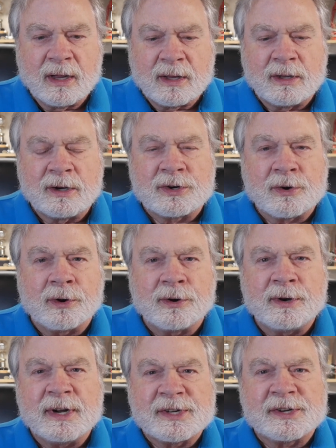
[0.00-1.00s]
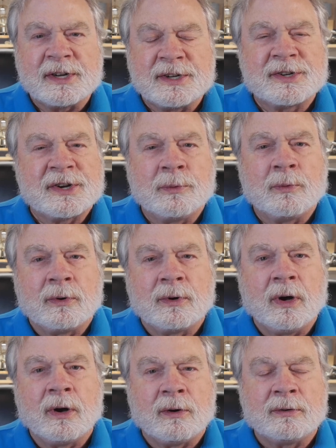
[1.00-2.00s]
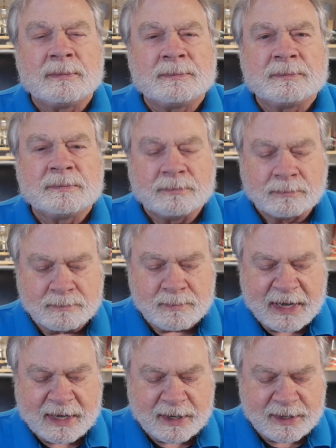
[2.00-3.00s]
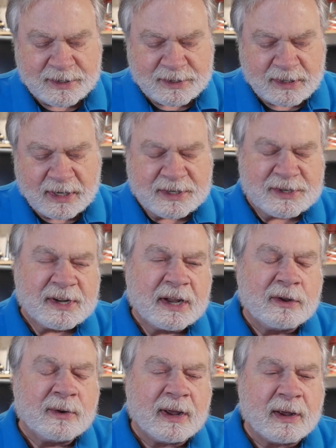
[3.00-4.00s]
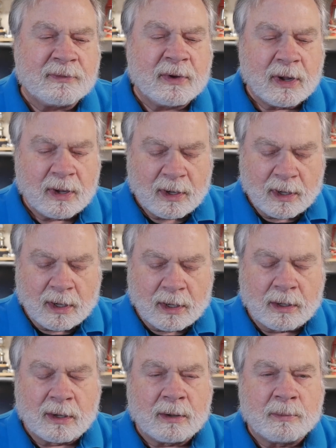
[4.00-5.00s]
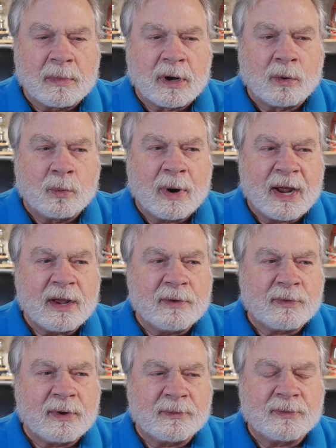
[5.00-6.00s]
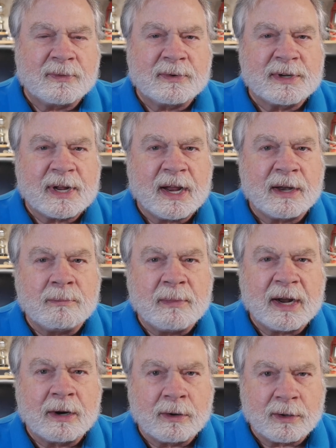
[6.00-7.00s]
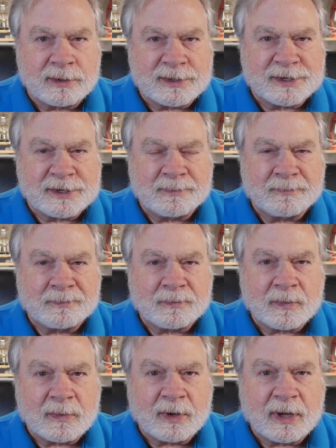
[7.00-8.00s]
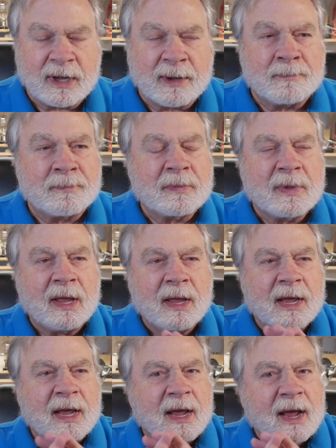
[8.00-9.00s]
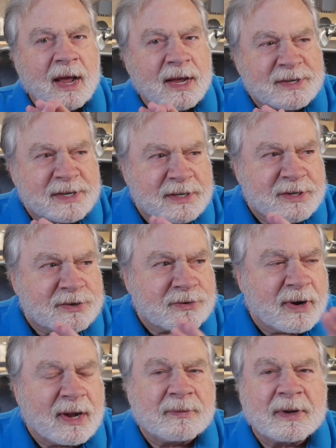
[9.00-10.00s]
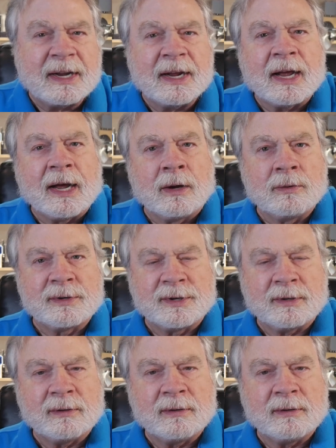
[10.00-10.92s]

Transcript: the shorter distance it will go because let's say you have a, a wave of 10 megahertz, okay? as it's traveling out